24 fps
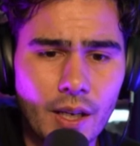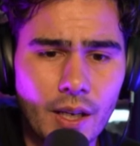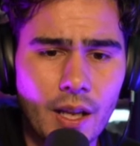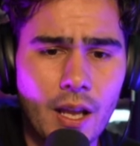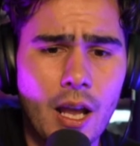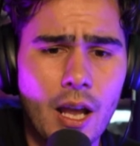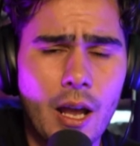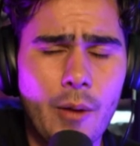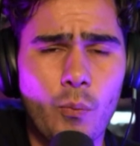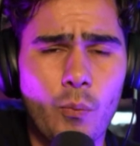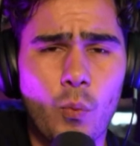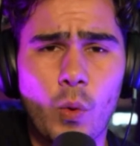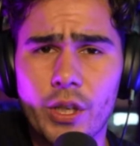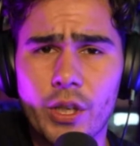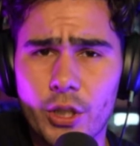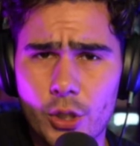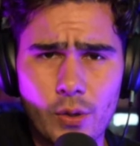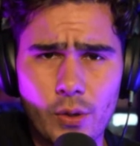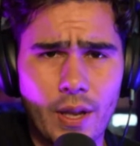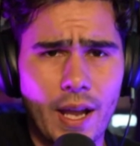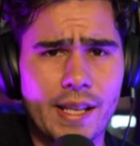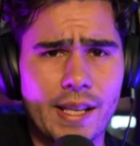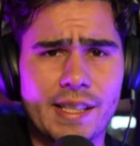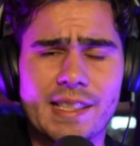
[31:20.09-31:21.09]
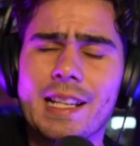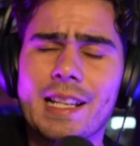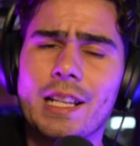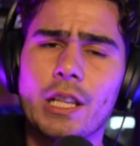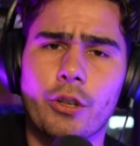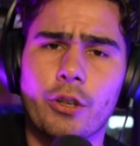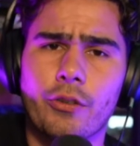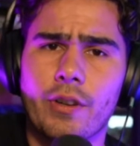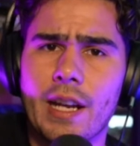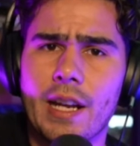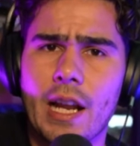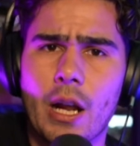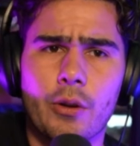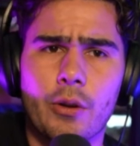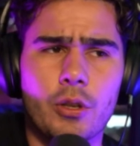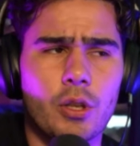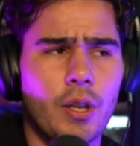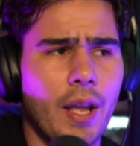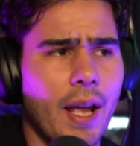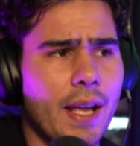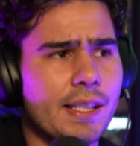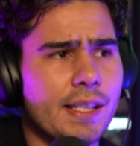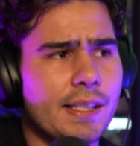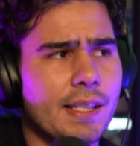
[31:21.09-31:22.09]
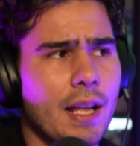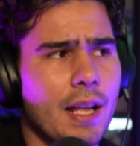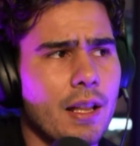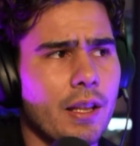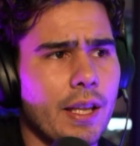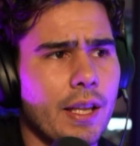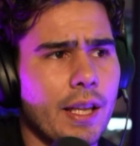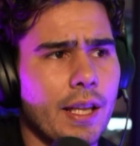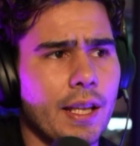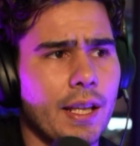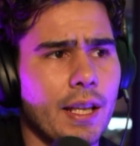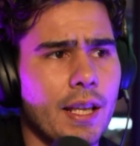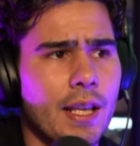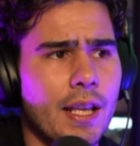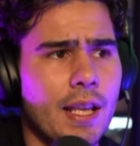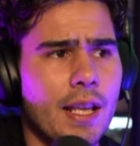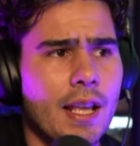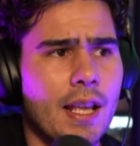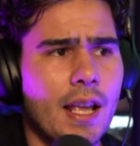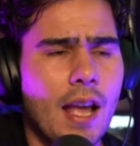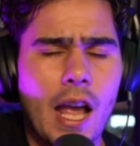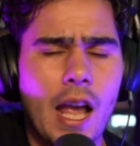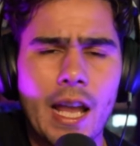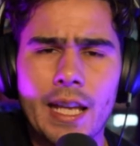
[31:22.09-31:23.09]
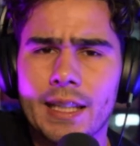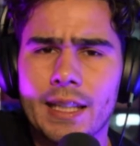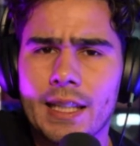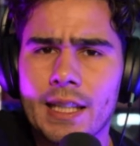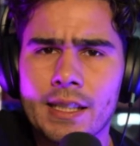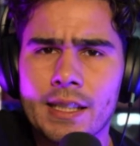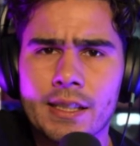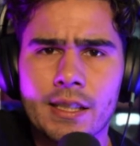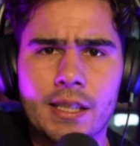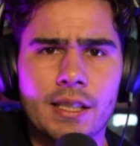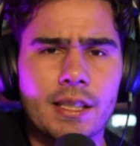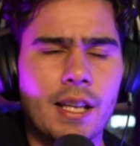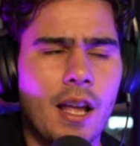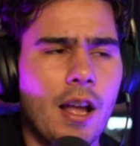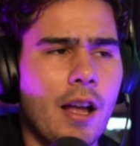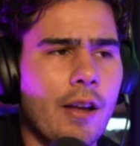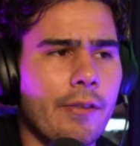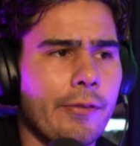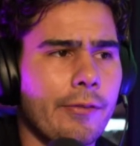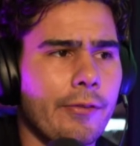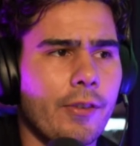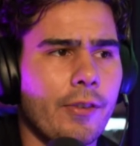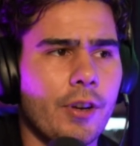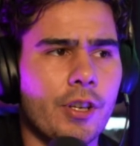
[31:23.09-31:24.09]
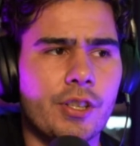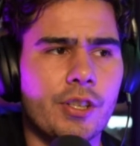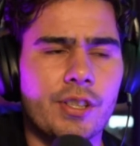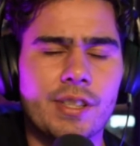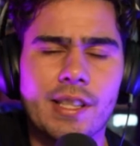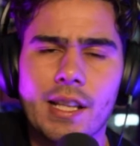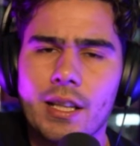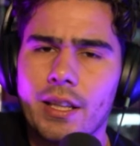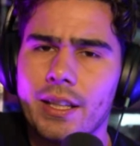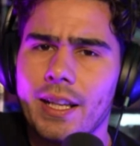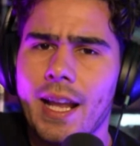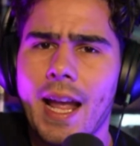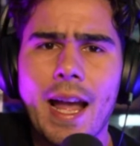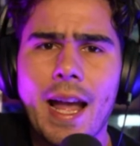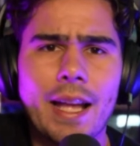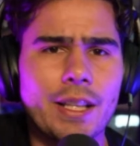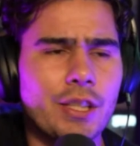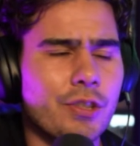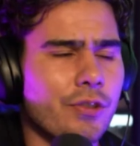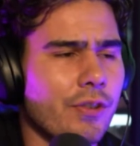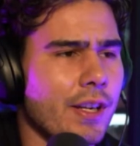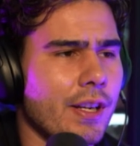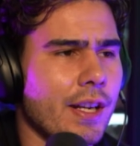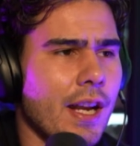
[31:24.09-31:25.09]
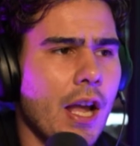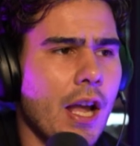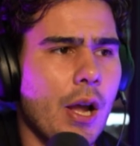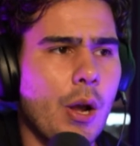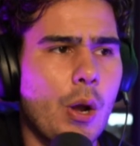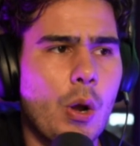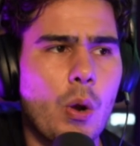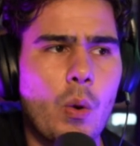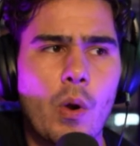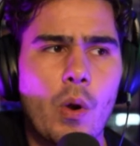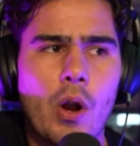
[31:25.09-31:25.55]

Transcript: What are you guys selling right now? Are you guys selling hiking stuff? Are you selling hats right now?